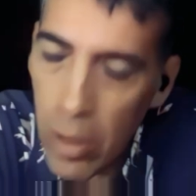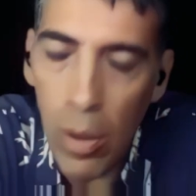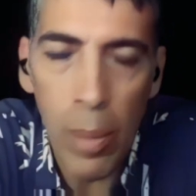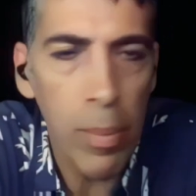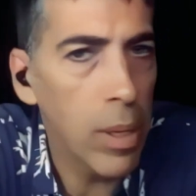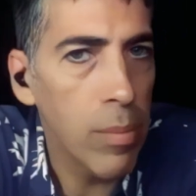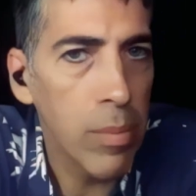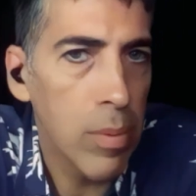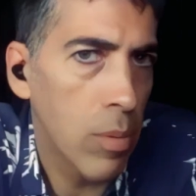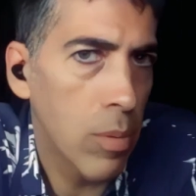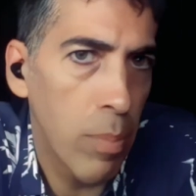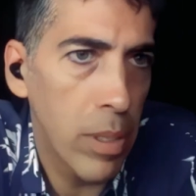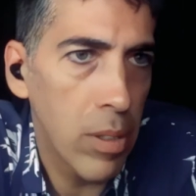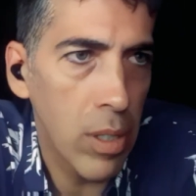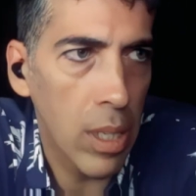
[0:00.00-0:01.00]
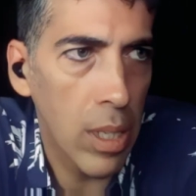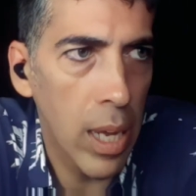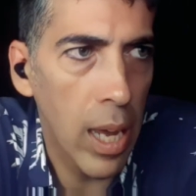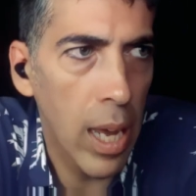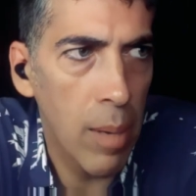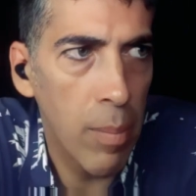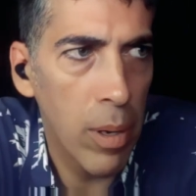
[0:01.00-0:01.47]
you know about
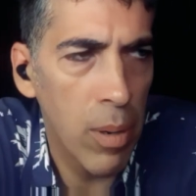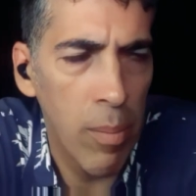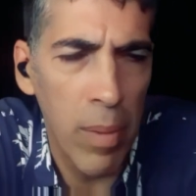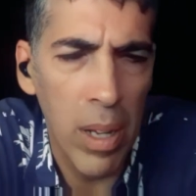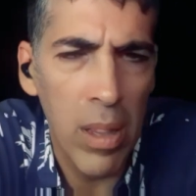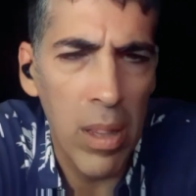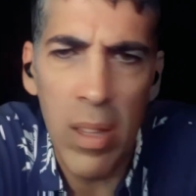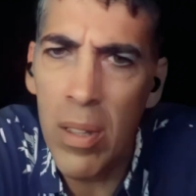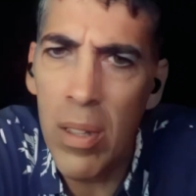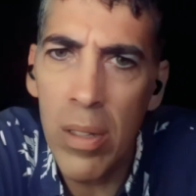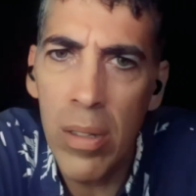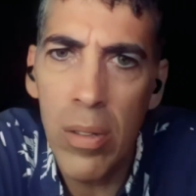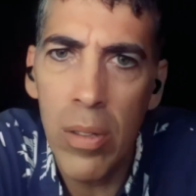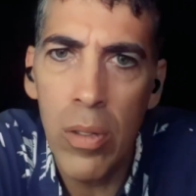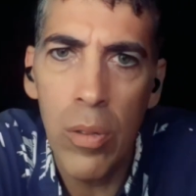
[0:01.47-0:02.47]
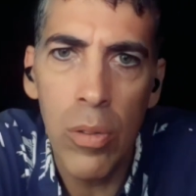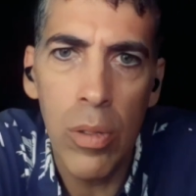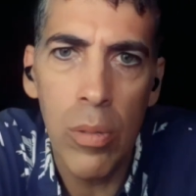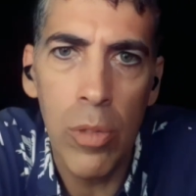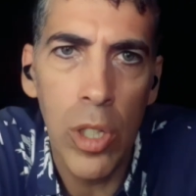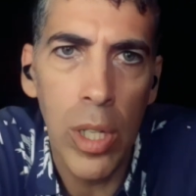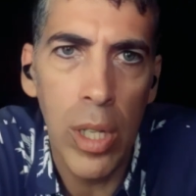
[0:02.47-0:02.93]
basically i had about a month to, to do
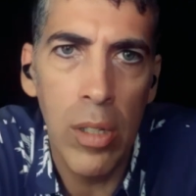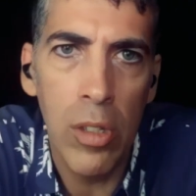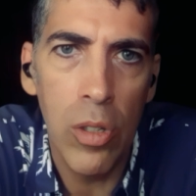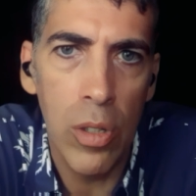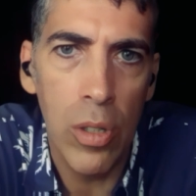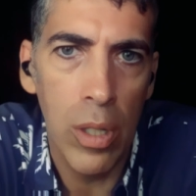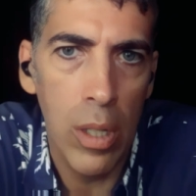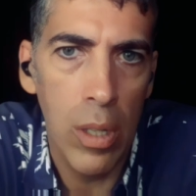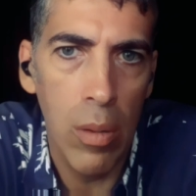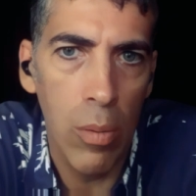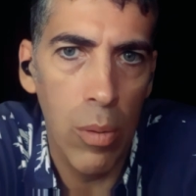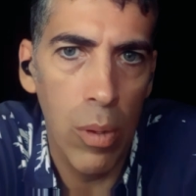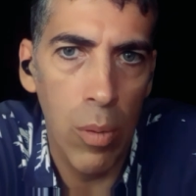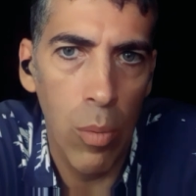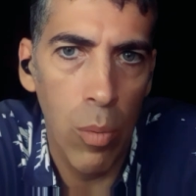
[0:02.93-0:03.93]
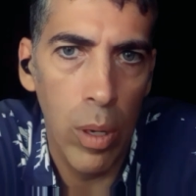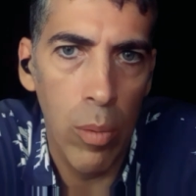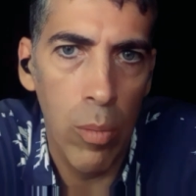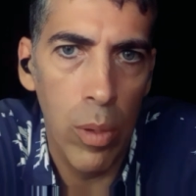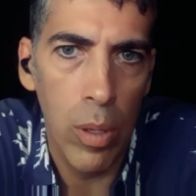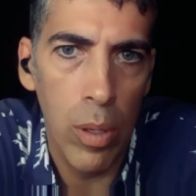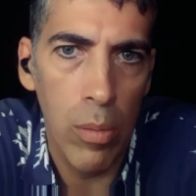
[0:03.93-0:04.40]
some changes and then
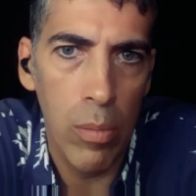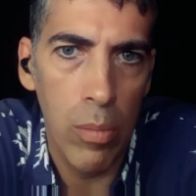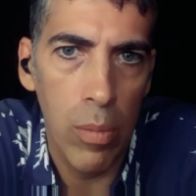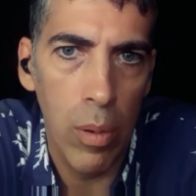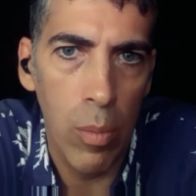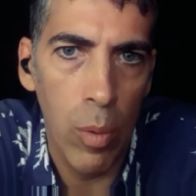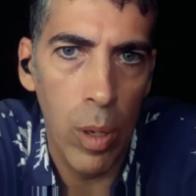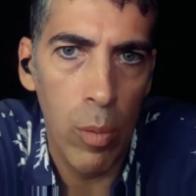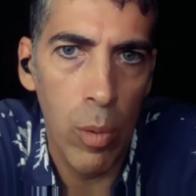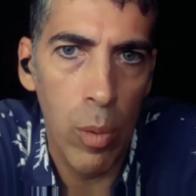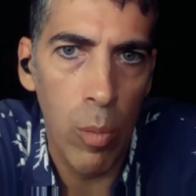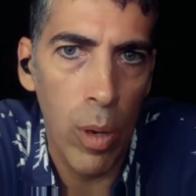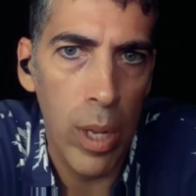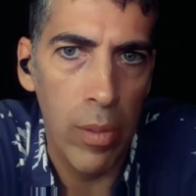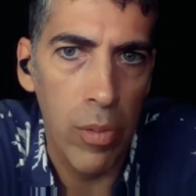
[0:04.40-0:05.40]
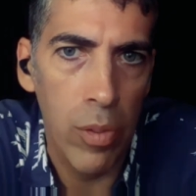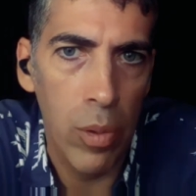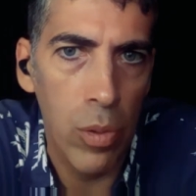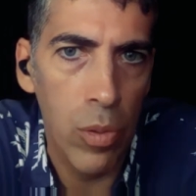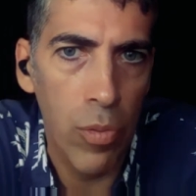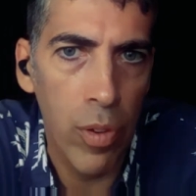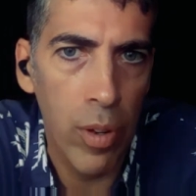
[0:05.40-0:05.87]
away we away we went
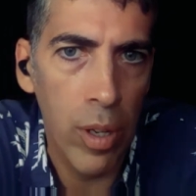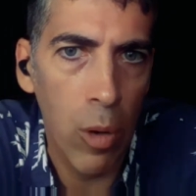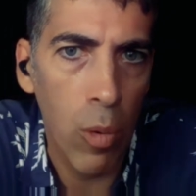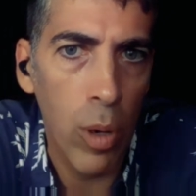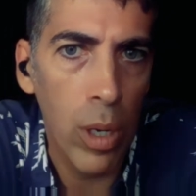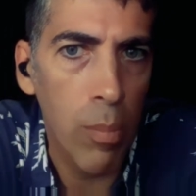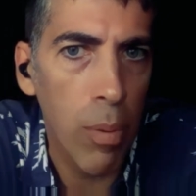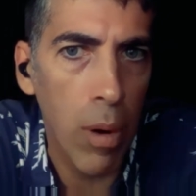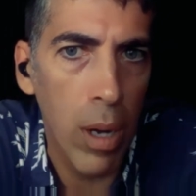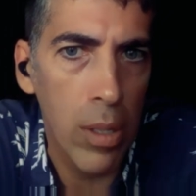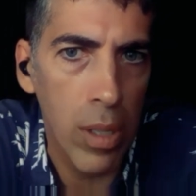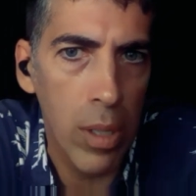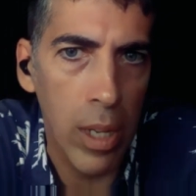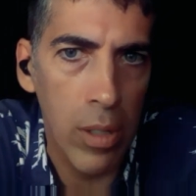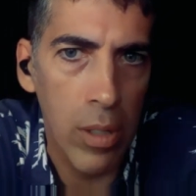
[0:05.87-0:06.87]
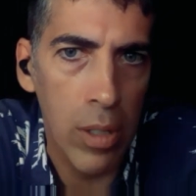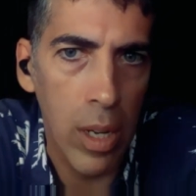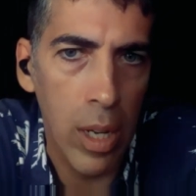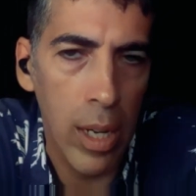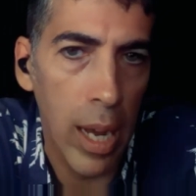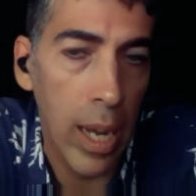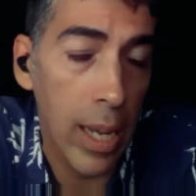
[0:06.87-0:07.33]
so it's a very quick
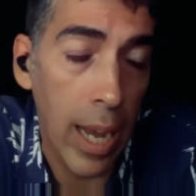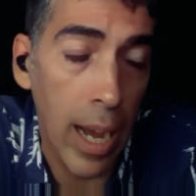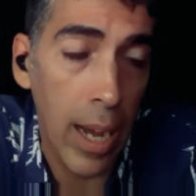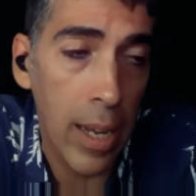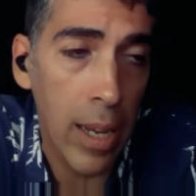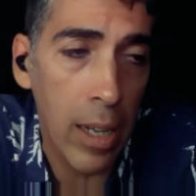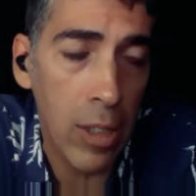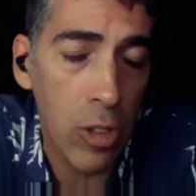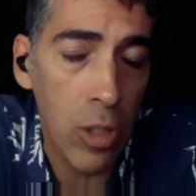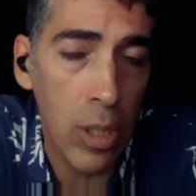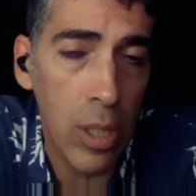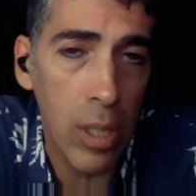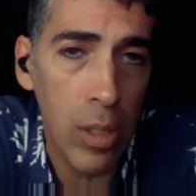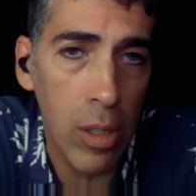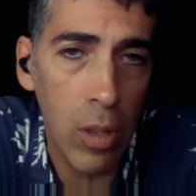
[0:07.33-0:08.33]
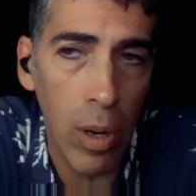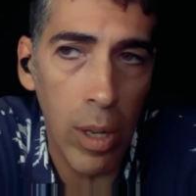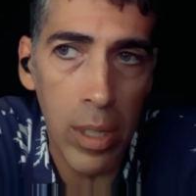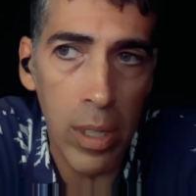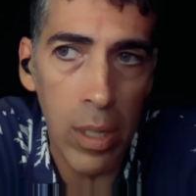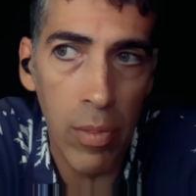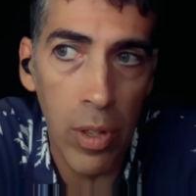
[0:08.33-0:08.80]
process and i i actually you know
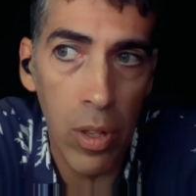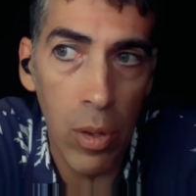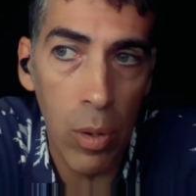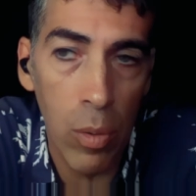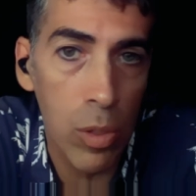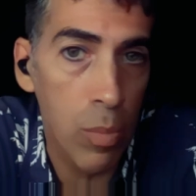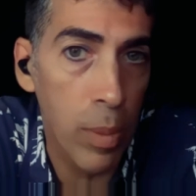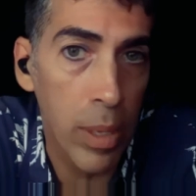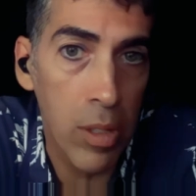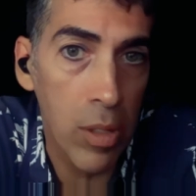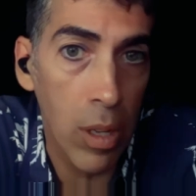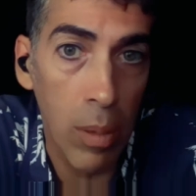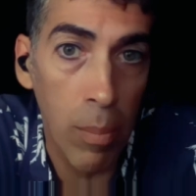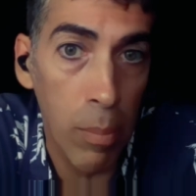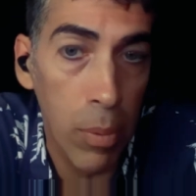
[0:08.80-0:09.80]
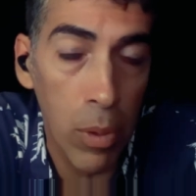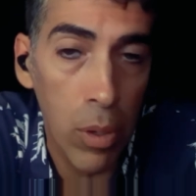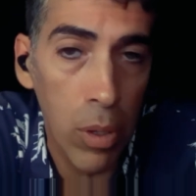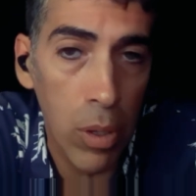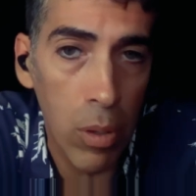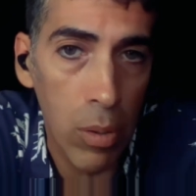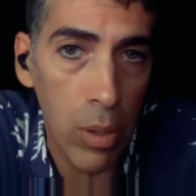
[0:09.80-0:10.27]
i didn't even know it was based on a
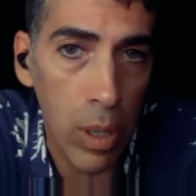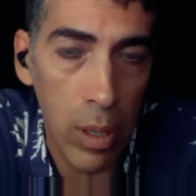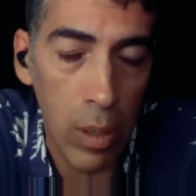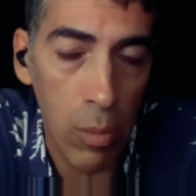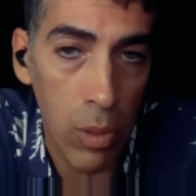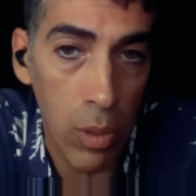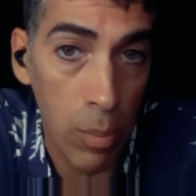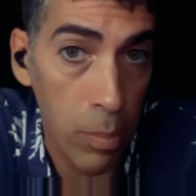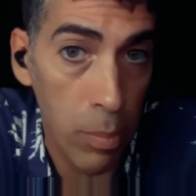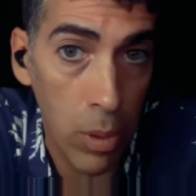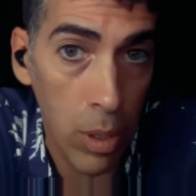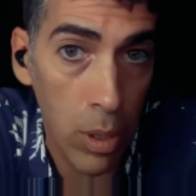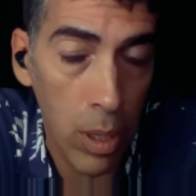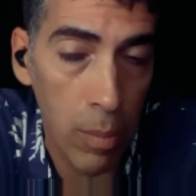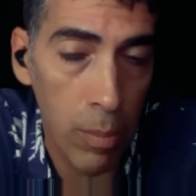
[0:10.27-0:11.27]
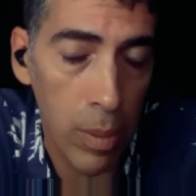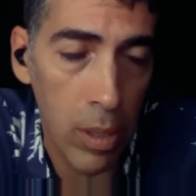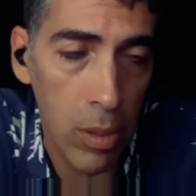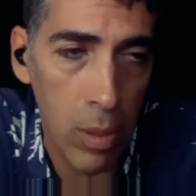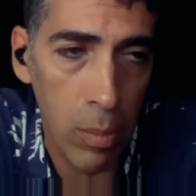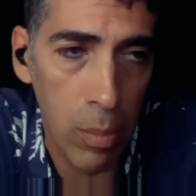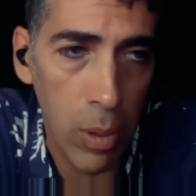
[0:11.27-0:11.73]
book or that there was a book
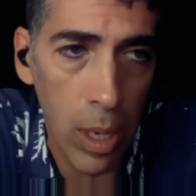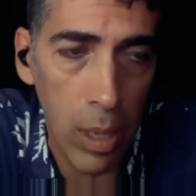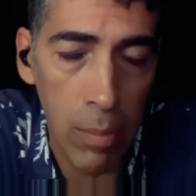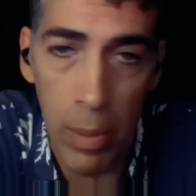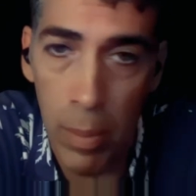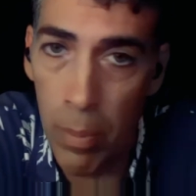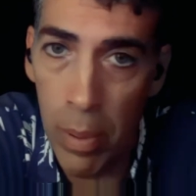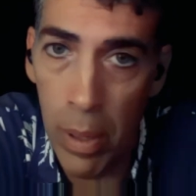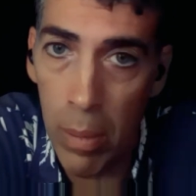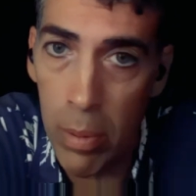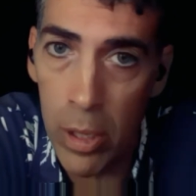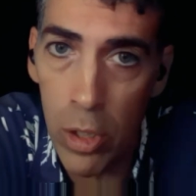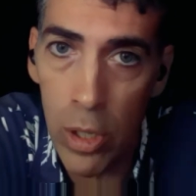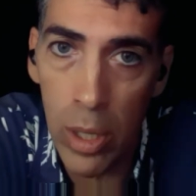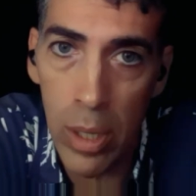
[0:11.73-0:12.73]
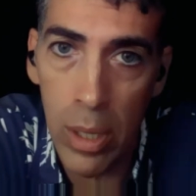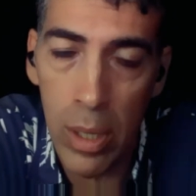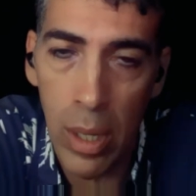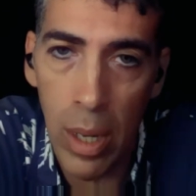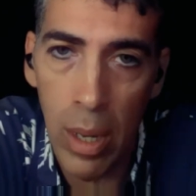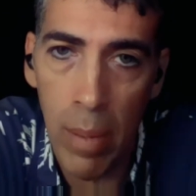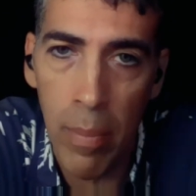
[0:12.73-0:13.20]
because the book hadn't been published at the
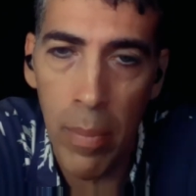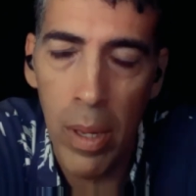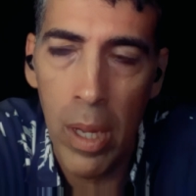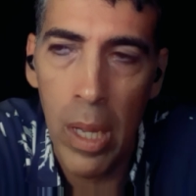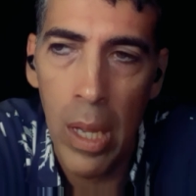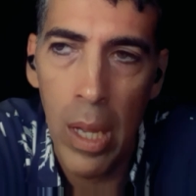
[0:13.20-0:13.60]
time